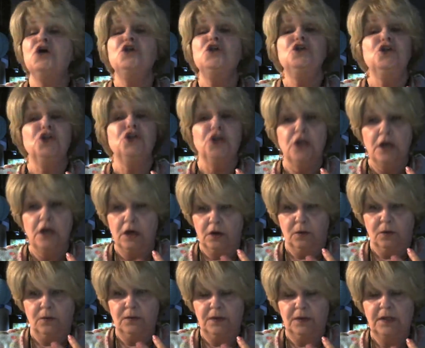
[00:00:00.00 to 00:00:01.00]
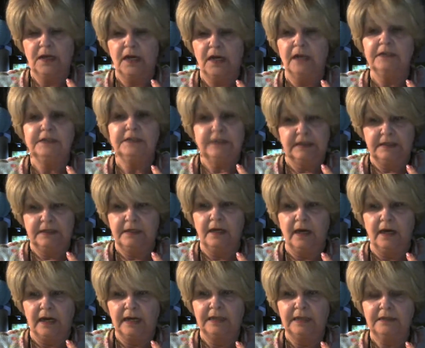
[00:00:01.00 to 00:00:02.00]
No, I did
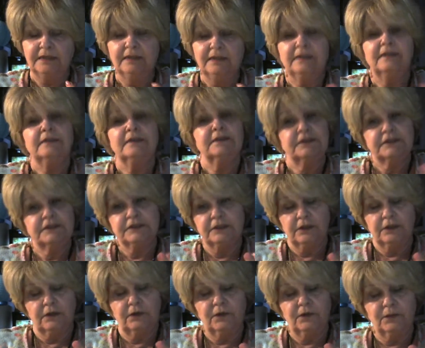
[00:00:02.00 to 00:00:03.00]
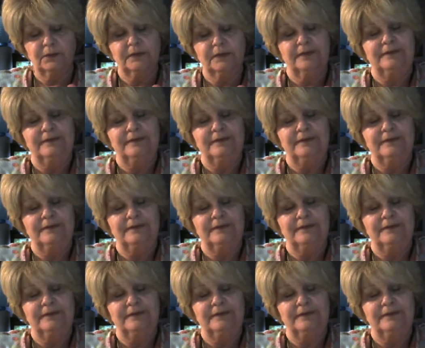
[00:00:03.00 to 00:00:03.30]
not. So